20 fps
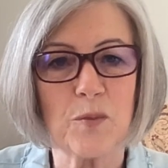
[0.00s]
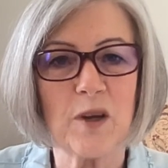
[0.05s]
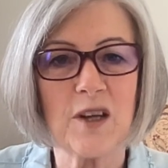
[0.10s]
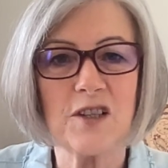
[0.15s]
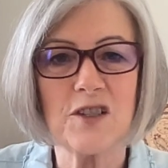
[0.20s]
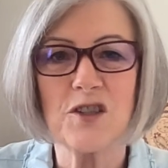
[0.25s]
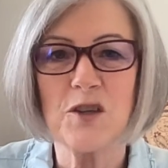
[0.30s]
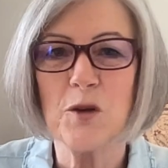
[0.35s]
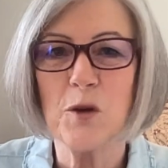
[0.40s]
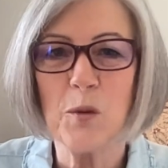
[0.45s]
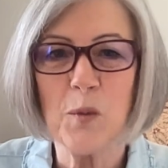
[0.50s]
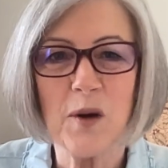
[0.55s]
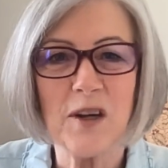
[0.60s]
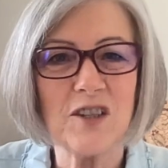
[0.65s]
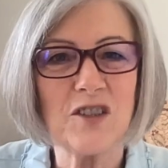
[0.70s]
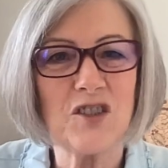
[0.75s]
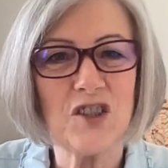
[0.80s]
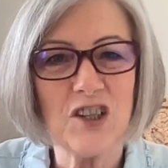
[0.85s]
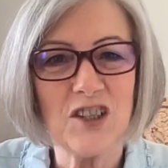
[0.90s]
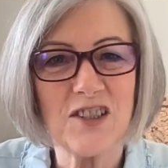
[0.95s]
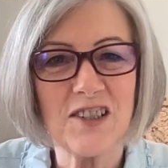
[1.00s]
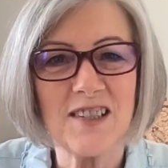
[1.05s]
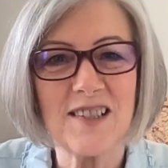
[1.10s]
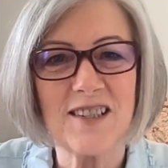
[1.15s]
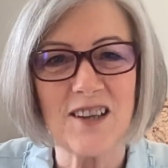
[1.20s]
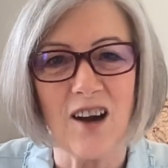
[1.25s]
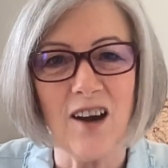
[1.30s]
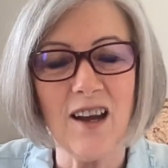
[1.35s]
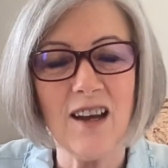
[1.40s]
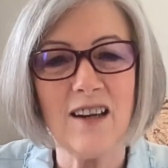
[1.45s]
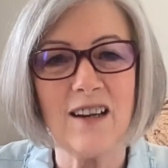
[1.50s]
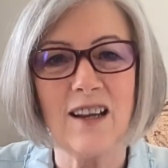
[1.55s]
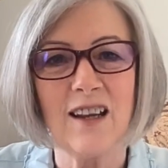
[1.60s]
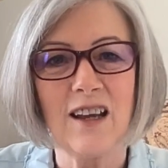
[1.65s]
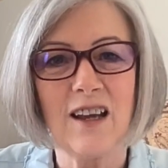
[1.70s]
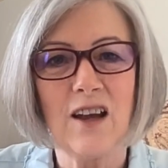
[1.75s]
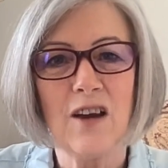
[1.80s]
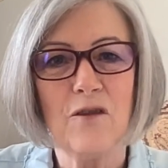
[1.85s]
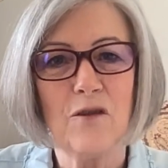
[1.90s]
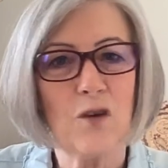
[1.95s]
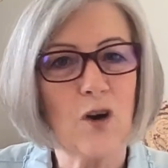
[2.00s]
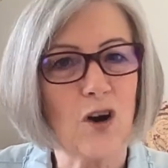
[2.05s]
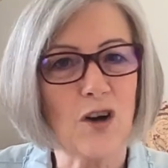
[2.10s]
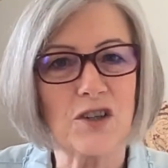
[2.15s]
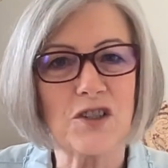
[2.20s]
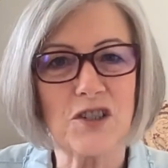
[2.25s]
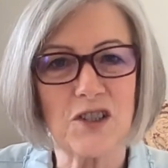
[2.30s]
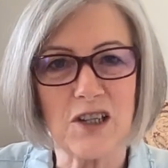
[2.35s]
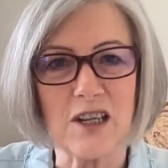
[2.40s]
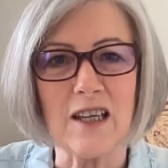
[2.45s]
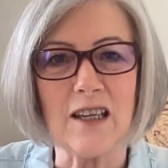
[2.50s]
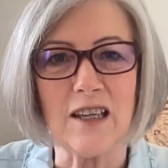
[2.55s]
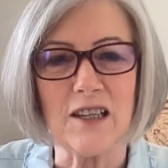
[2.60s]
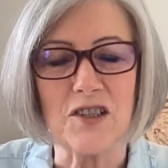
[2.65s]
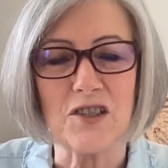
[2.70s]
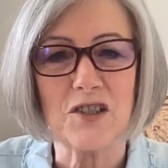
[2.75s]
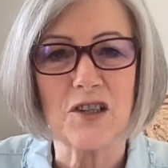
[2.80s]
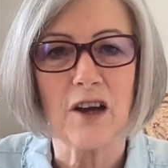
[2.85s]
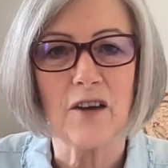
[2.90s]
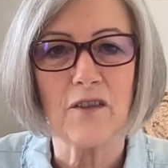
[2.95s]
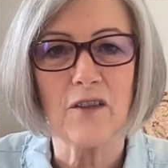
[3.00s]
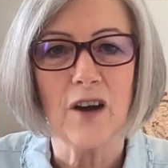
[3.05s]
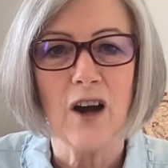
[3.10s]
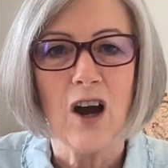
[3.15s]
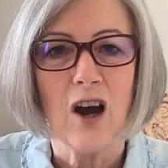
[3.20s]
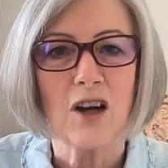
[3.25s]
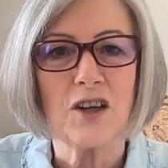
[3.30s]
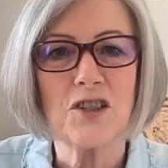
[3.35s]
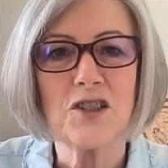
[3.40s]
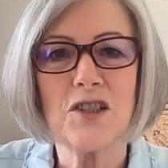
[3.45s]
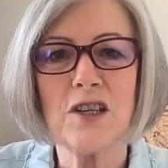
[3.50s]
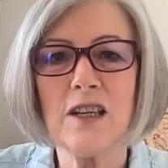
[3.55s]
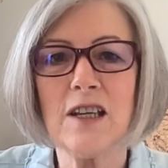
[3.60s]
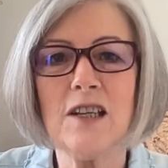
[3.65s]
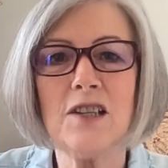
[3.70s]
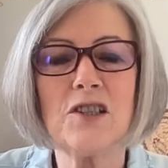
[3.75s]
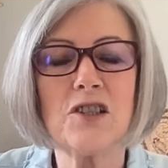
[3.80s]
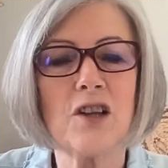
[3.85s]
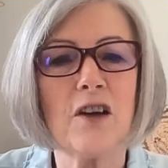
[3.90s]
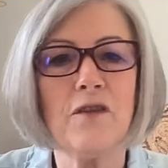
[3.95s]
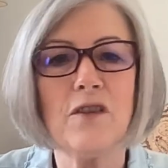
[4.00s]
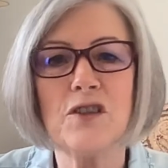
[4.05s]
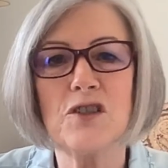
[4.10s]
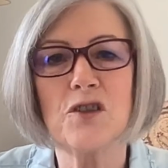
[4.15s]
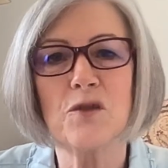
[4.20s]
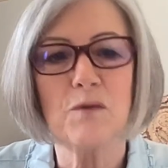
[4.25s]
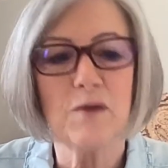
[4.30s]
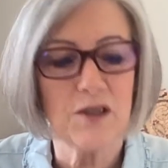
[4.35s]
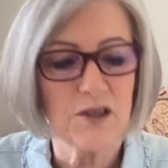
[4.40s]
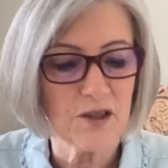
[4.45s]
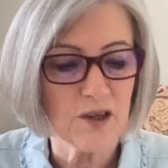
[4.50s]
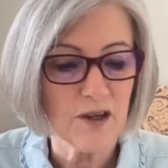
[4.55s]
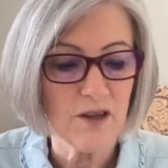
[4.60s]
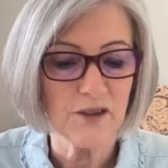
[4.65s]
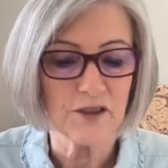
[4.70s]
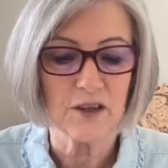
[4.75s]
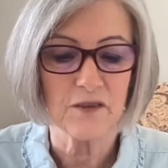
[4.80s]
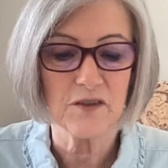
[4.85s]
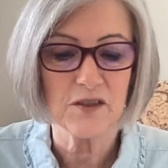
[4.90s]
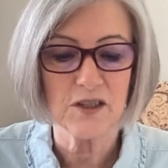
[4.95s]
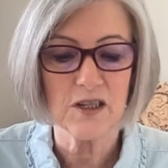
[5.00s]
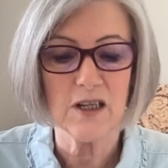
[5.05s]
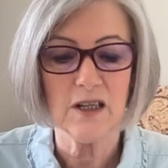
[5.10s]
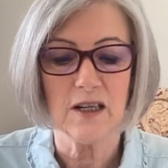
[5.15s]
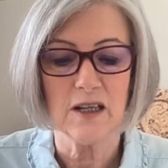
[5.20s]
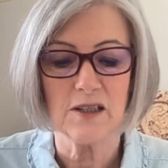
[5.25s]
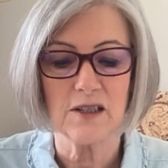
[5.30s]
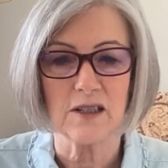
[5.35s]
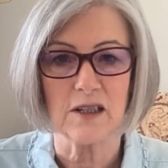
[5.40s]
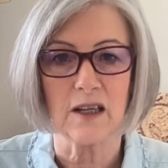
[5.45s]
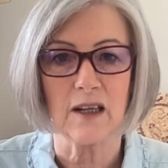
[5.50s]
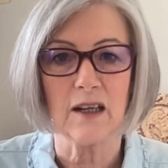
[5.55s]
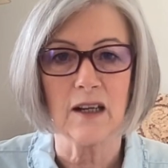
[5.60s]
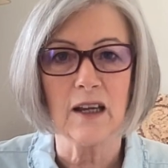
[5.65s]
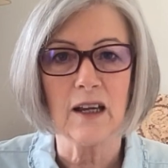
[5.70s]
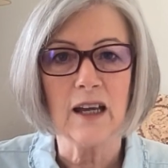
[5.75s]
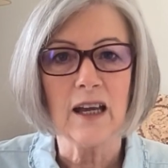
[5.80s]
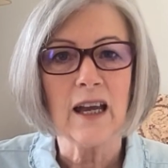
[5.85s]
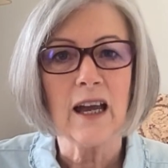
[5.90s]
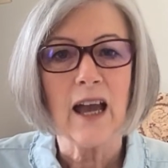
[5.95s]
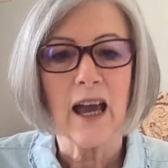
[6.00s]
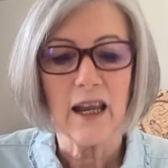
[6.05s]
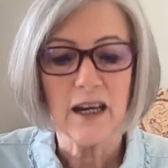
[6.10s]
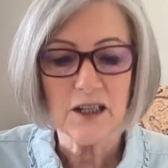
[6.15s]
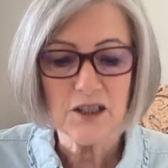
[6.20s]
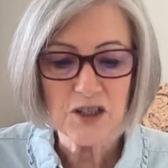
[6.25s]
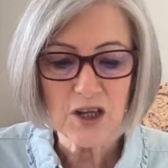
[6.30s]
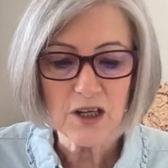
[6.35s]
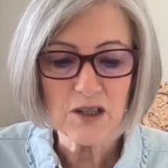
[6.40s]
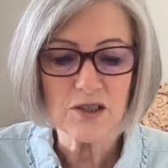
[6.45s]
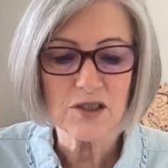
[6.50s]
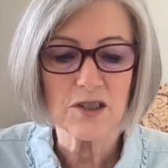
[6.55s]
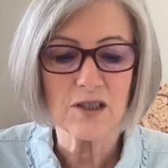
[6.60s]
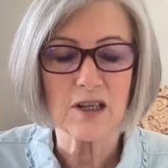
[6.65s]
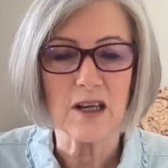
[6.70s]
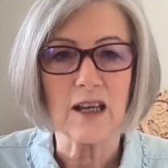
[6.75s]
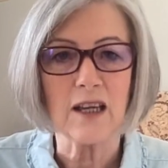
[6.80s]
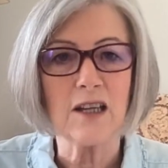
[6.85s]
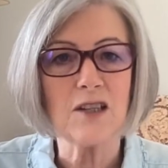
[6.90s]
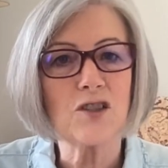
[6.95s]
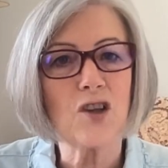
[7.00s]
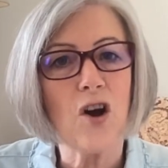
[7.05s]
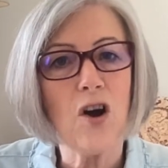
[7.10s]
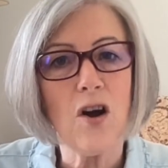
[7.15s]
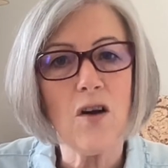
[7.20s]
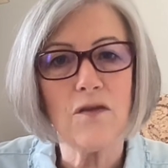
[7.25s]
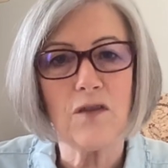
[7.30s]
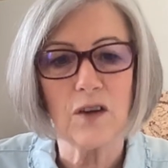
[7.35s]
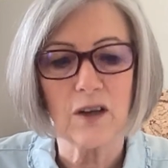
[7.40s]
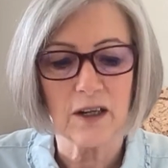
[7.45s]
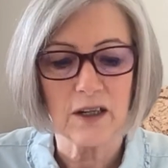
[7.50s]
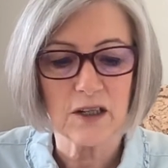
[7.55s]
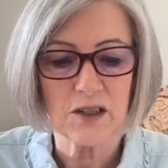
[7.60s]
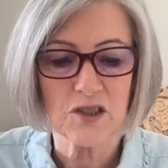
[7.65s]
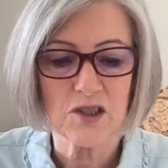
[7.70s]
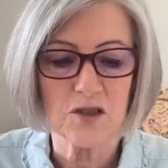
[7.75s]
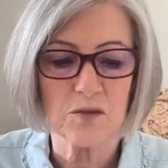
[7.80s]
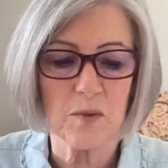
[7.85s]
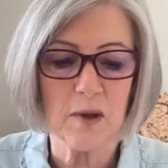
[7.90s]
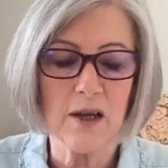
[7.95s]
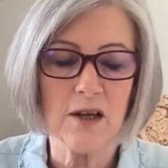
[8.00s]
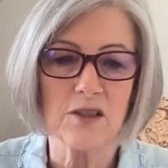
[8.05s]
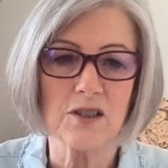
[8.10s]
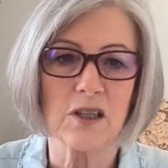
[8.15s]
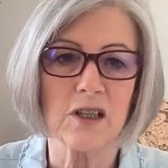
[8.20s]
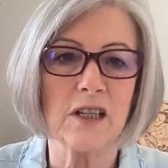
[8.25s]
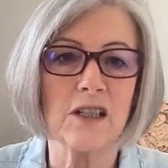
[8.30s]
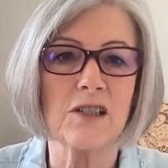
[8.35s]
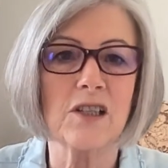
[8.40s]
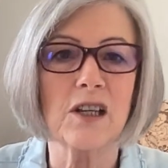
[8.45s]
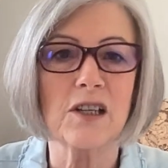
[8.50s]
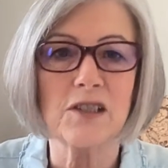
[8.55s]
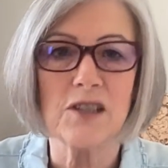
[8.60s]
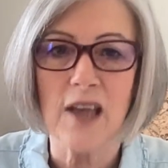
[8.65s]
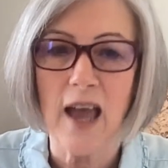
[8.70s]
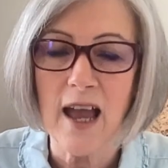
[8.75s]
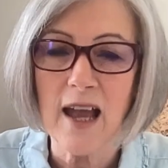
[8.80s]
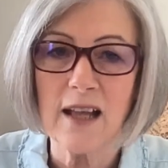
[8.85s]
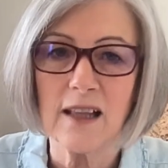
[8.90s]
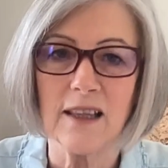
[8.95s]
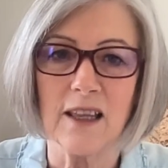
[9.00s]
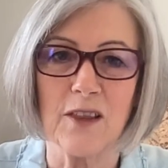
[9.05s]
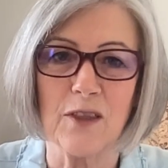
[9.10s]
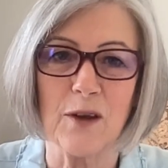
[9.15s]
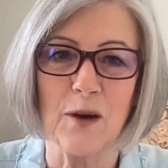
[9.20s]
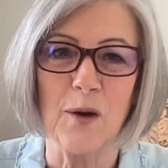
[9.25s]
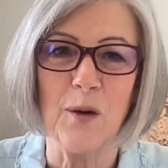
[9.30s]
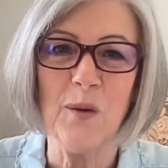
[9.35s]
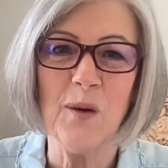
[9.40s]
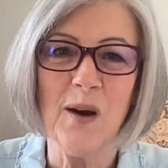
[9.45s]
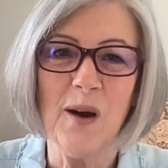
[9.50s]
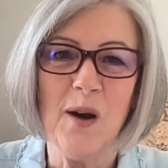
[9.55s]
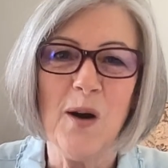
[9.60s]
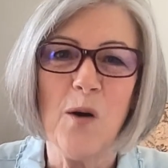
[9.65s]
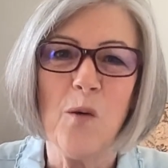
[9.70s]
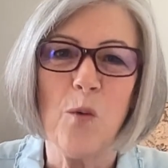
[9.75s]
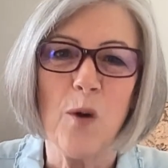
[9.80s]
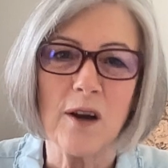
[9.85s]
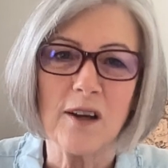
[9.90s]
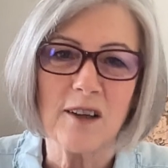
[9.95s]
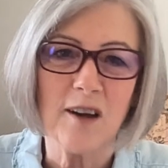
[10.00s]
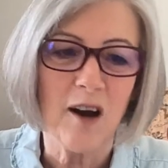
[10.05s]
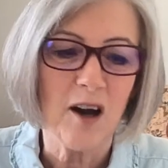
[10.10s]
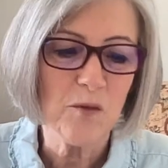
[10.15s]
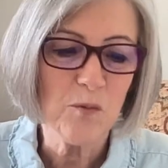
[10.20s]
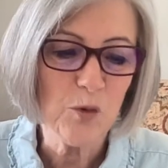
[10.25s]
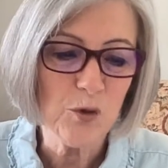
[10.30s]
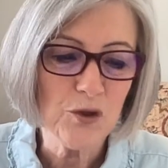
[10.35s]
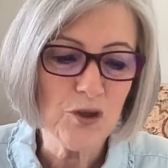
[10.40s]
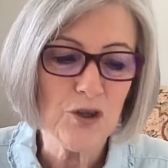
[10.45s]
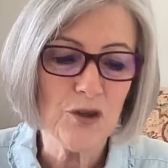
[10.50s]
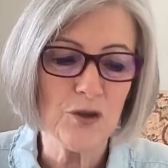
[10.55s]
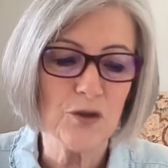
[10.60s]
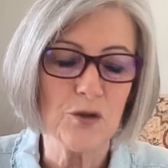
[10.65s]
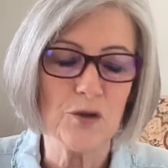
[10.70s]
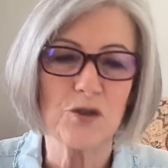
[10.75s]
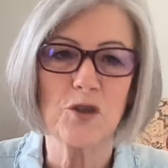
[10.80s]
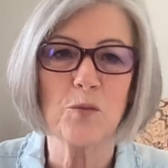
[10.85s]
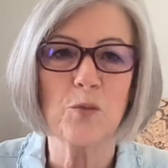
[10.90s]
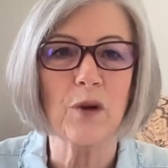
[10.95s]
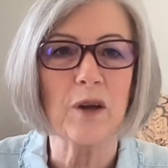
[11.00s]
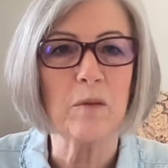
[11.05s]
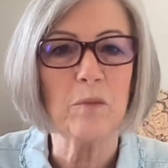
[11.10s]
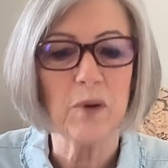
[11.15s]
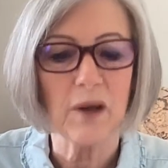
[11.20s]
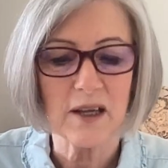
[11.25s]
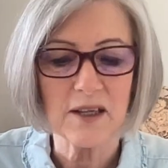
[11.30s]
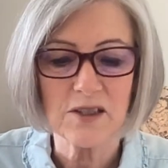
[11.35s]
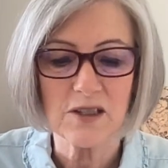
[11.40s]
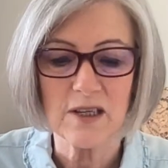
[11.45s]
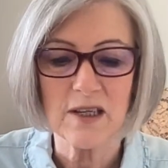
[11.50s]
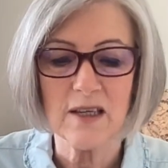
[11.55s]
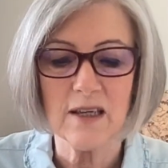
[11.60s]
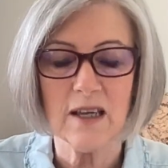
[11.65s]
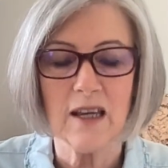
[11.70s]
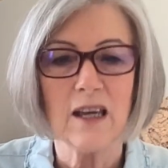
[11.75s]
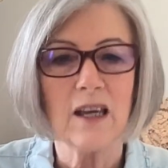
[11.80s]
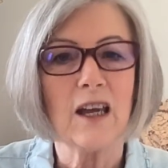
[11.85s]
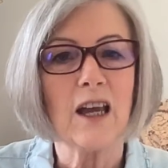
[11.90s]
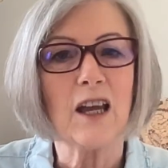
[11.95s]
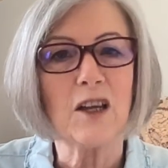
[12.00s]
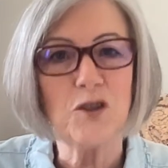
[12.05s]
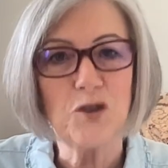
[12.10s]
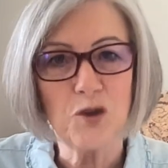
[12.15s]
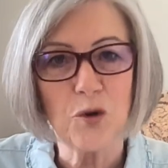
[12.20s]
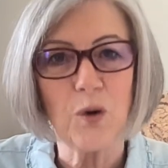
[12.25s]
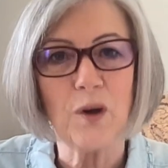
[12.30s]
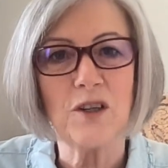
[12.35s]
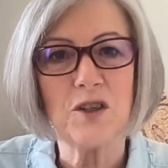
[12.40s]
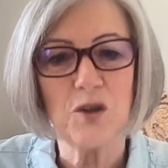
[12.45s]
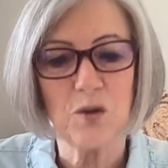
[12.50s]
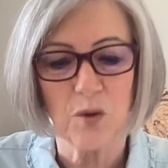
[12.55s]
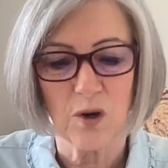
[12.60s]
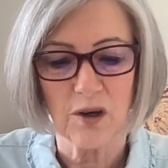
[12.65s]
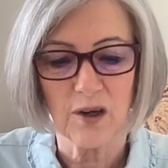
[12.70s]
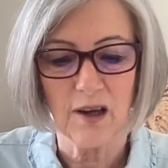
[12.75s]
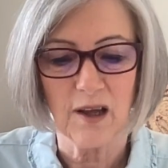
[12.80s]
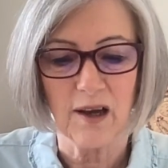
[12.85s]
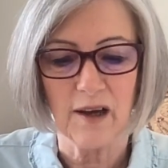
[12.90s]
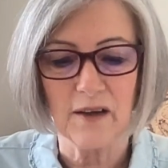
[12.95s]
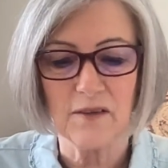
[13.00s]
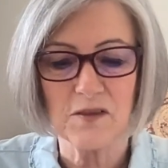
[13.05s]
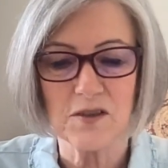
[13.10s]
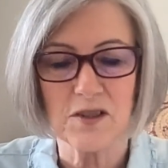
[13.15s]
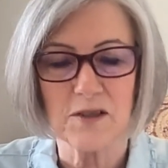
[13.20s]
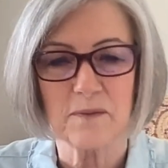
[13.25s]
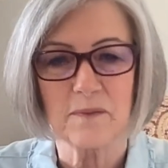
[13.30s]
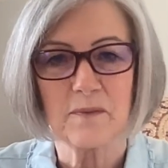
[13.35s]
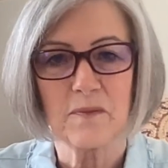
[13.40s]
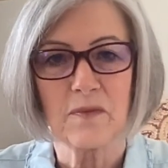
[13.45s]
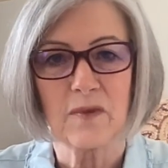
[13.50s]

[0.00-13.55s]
Because you know what? Jesus died for our stinky stuff. Our stinky stuff is the result of sin, isn't it? And it does stink. It's awful and it smells. And it's exactly, though, what God will use to bring blessing and joy to our lives.